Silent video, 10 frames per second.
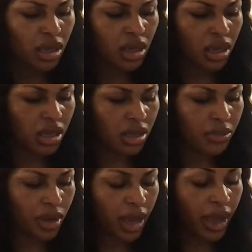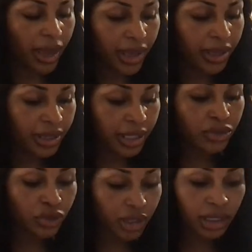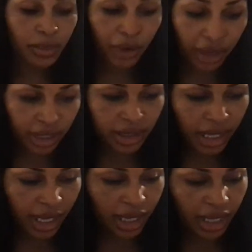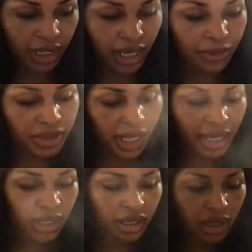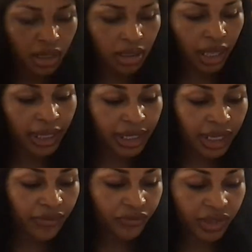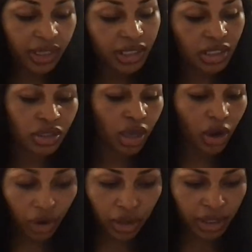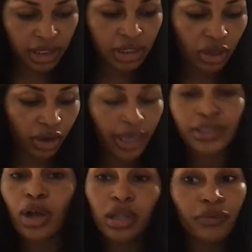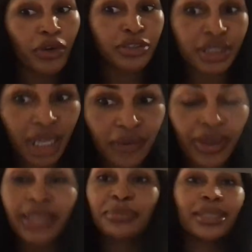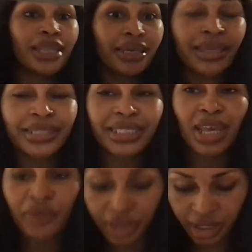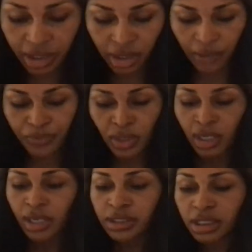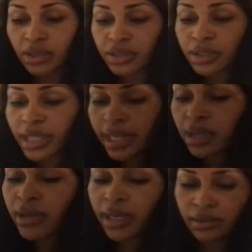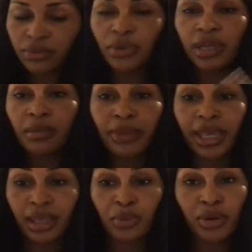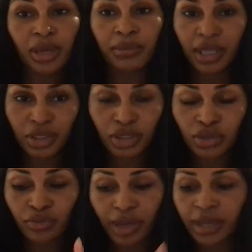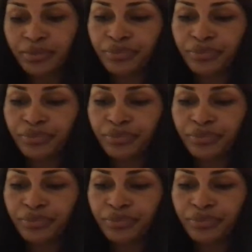I get drunk in the parking lot and I'm like, I can't fit in his car because his car has all of our stuff. It has my luggage, has everything in there. So they're like, okay, we'll come back and we'll come get you, right?